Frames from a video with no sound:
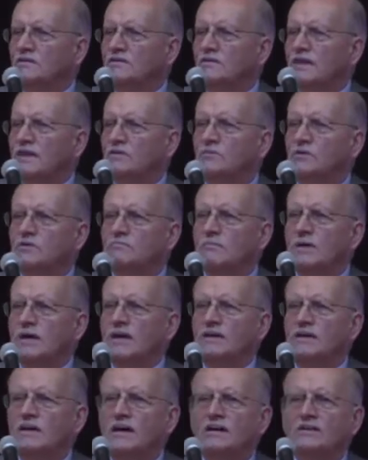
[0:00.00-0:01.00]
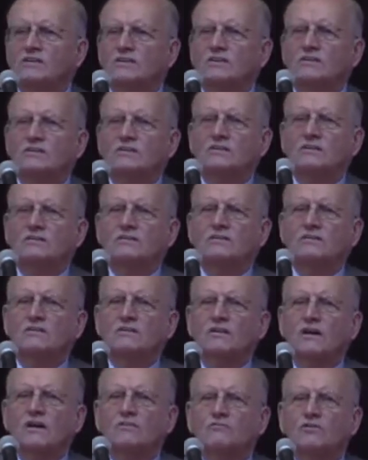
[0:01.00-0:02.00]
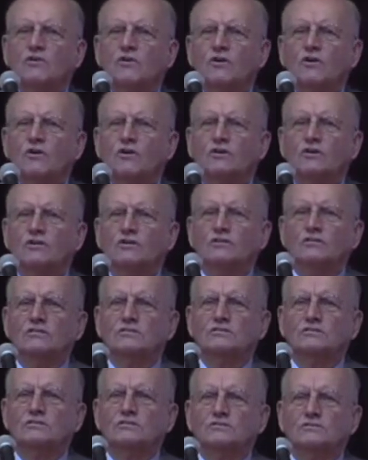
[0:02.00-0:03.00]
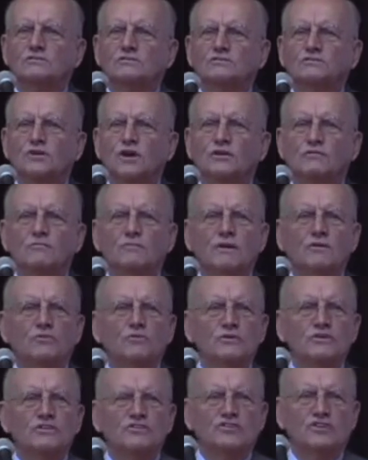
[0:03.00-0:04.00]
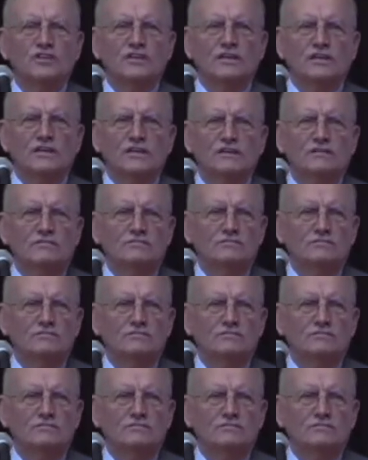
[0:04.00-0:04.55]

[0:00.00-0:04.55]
that we may not have all thought about recently.